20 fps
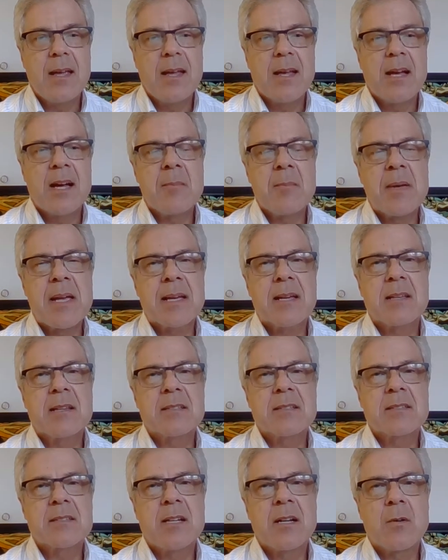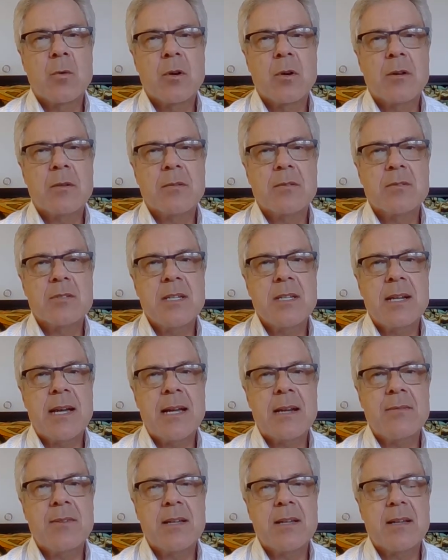I make an Excel worksheet
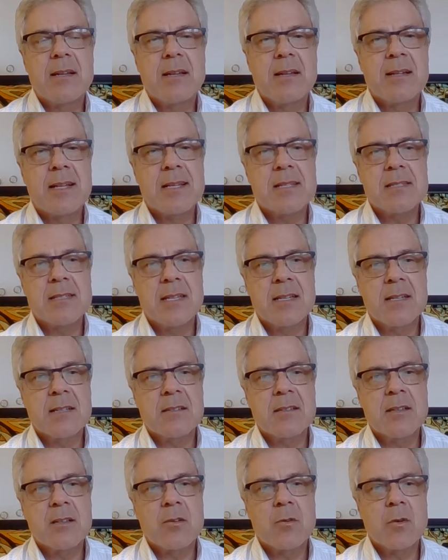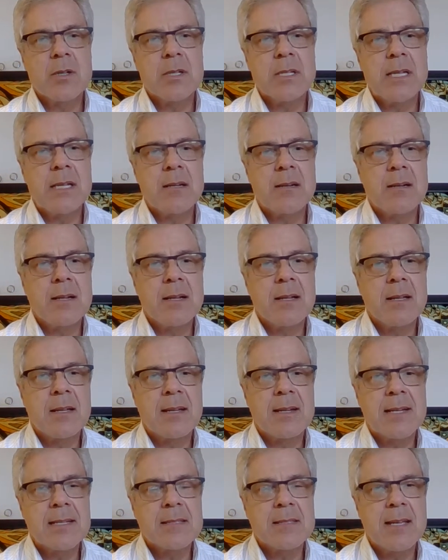out of it, and I send it to the coordinator,
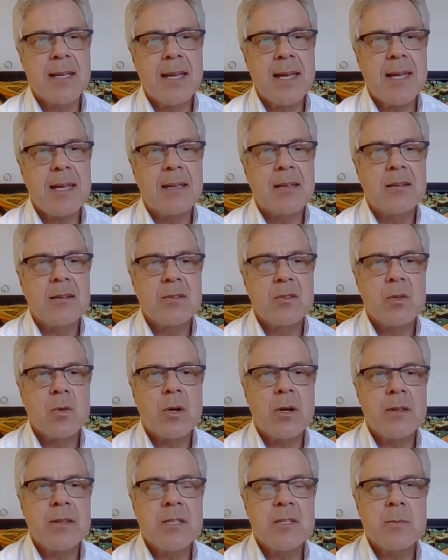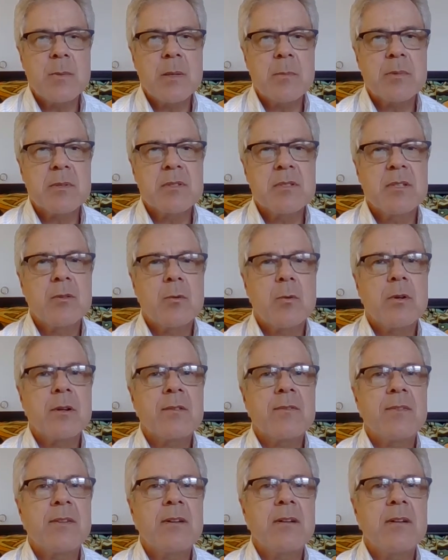and I say, hey, do all these people still
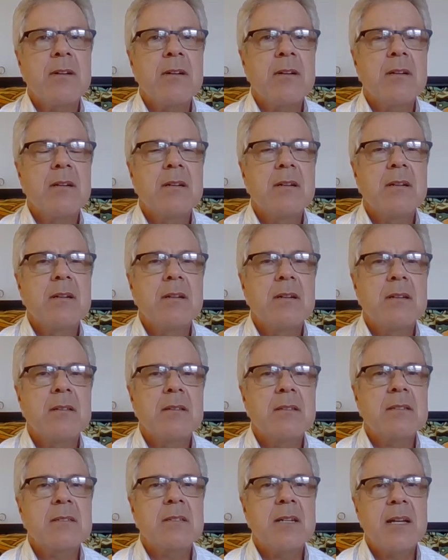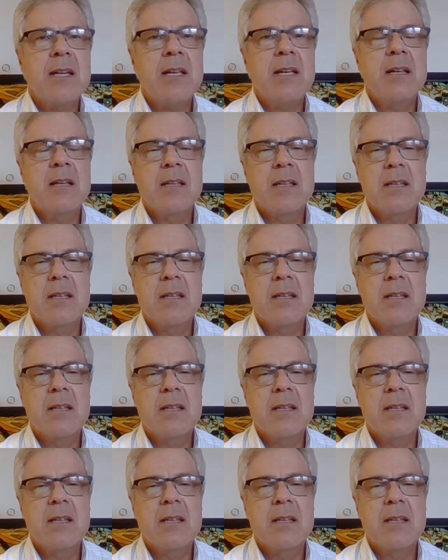work for the study?